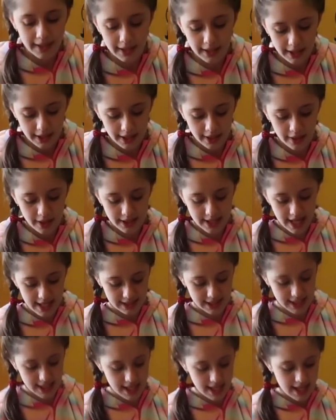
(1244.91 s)
and they're
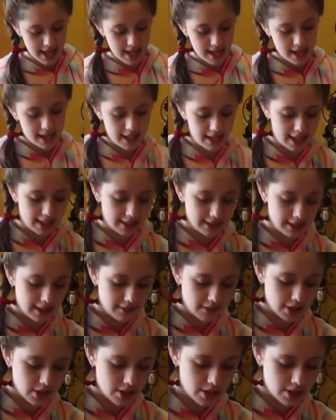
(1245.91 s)
iridescent and I
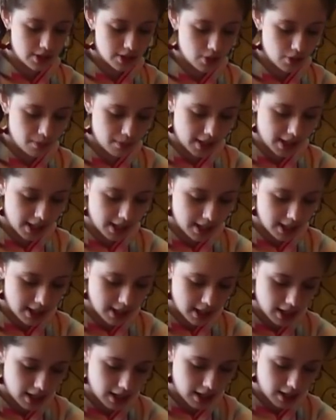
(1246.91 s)
love it so
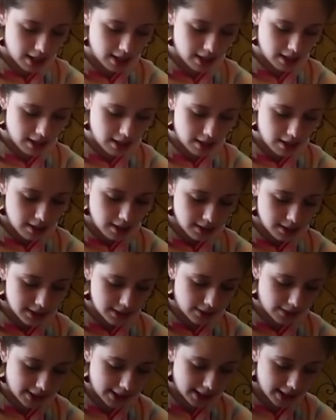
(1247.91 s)
much.
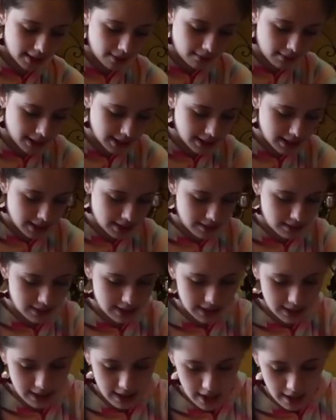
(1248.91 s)
So I can't wait to use
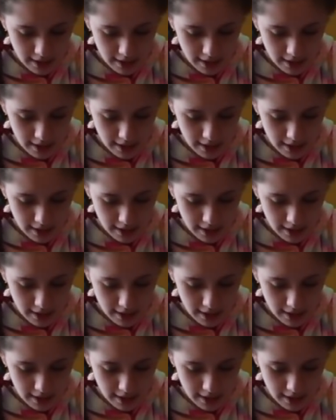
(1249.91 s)
this